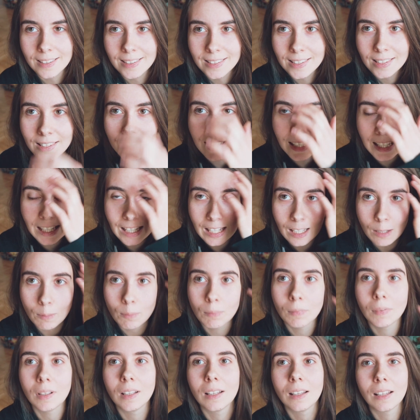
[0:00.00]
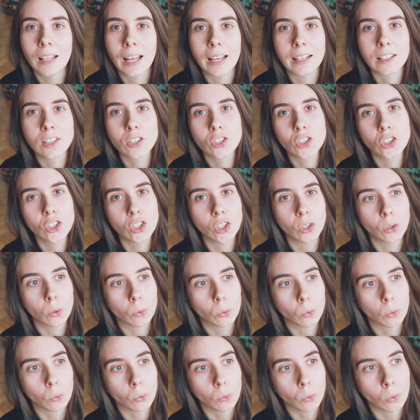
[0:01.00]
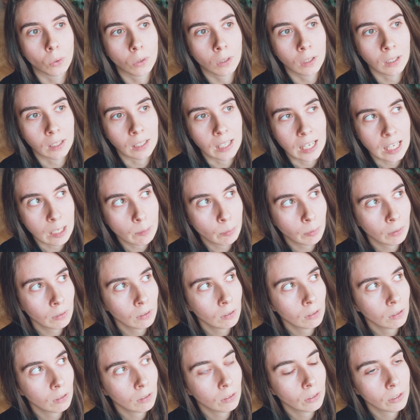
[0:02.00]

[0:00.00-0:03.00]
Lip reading: Steam lets you label